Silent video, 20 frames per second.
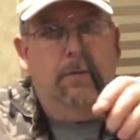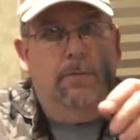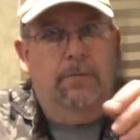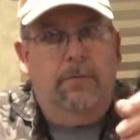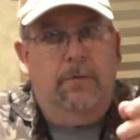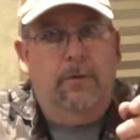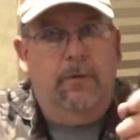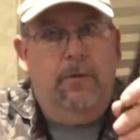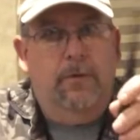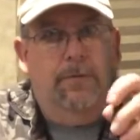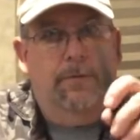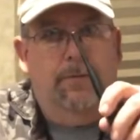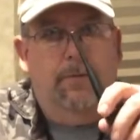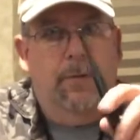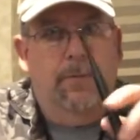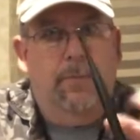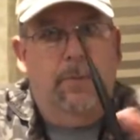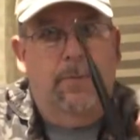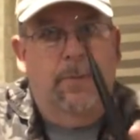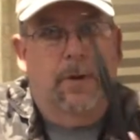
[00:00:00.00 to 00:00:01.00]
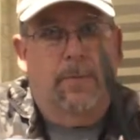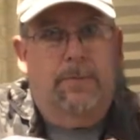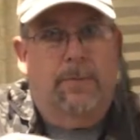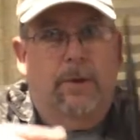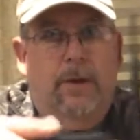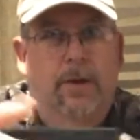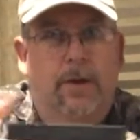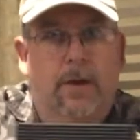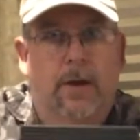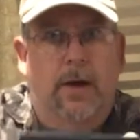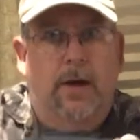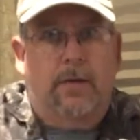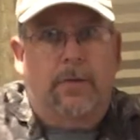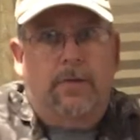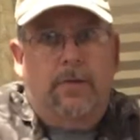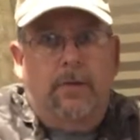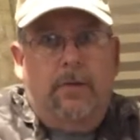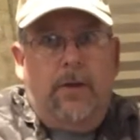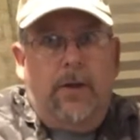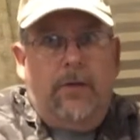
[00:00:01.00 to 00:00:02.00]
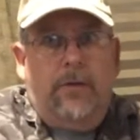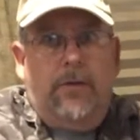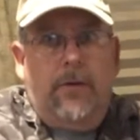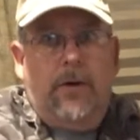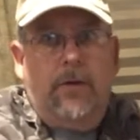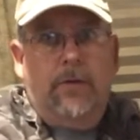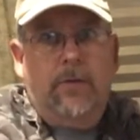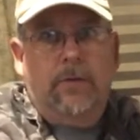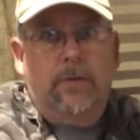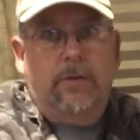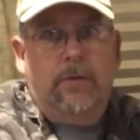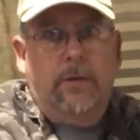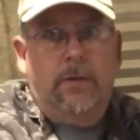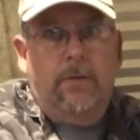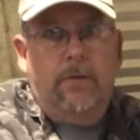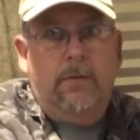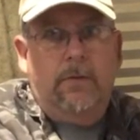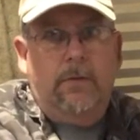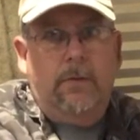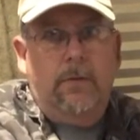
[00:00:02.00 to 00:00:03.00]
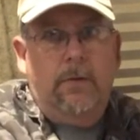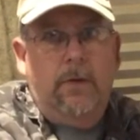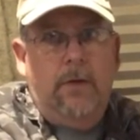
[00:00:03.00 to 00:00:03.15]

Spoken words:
so you flip them up like that, so that's how it sits.